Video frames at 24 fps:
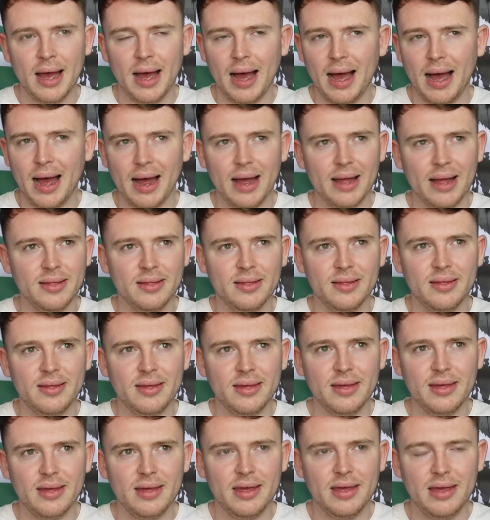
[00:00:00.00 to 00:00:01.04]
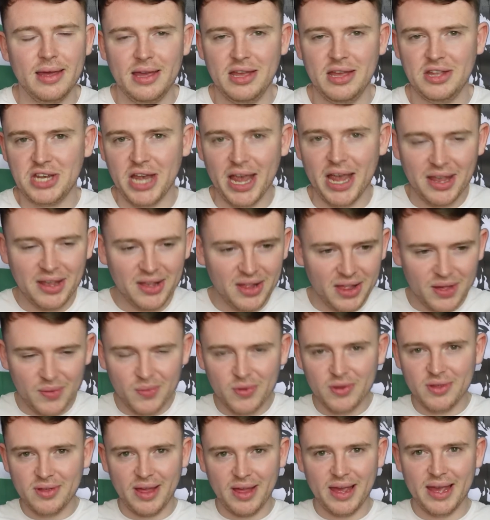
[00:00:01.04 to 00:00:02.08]
and he genuinely
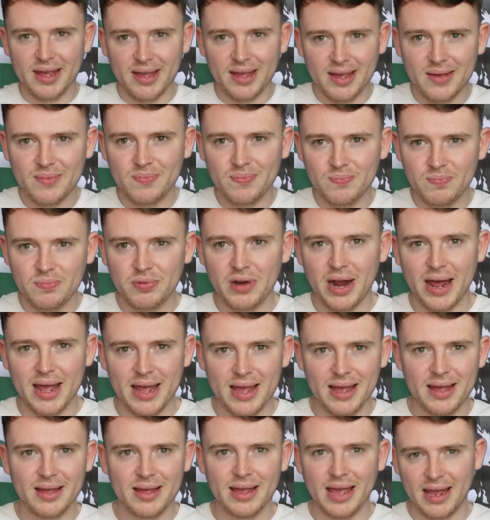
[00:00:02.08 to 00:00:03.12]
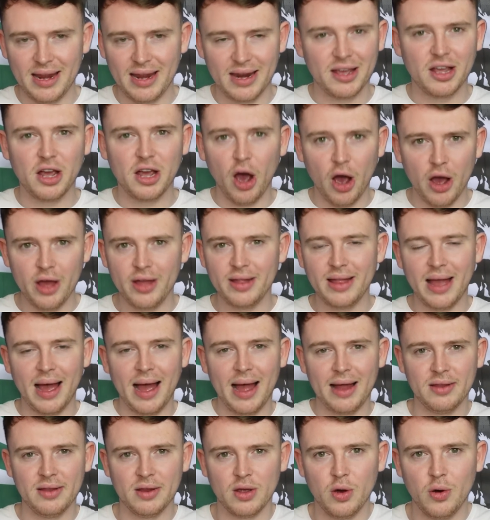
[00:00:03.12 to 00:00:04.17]
was like pretty kind of gutted it
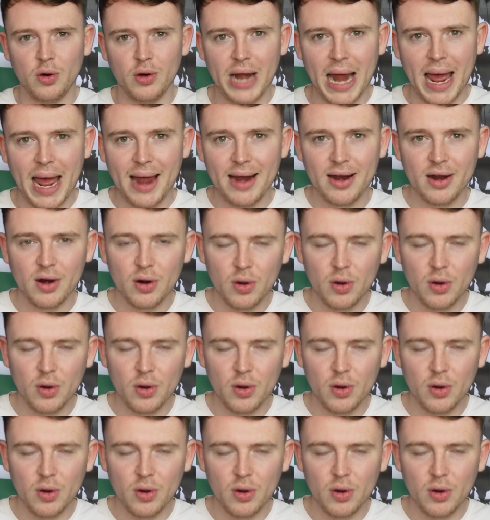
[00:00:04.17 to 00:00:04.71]
hadn't gone in,